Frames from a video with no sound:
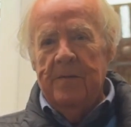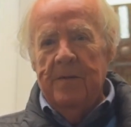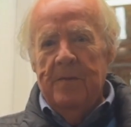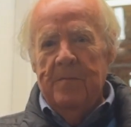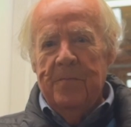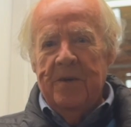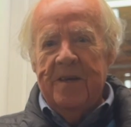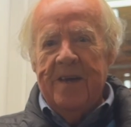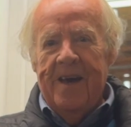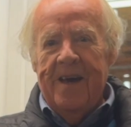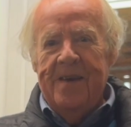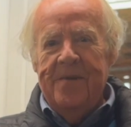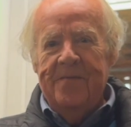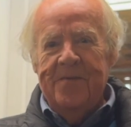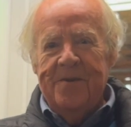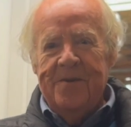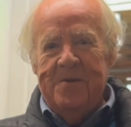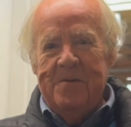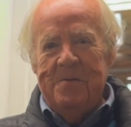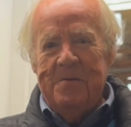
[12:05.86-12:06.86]
the
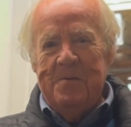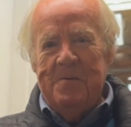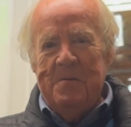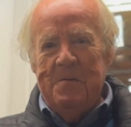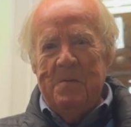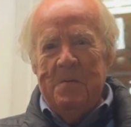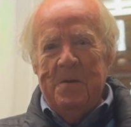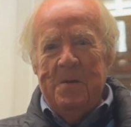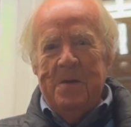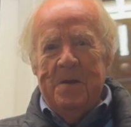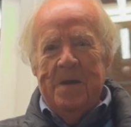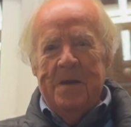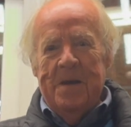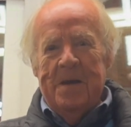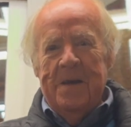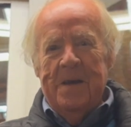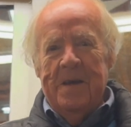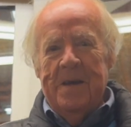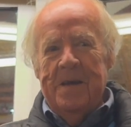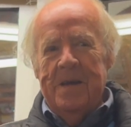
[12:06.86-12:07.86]
Kiver
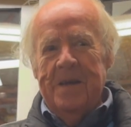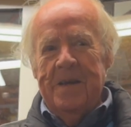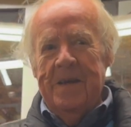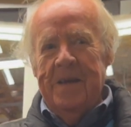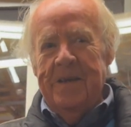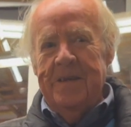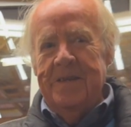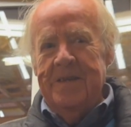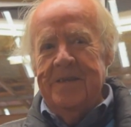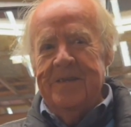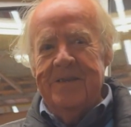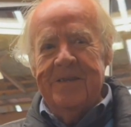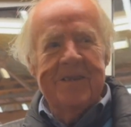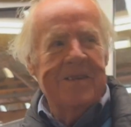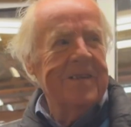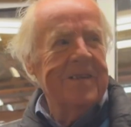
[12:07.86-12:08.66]
and his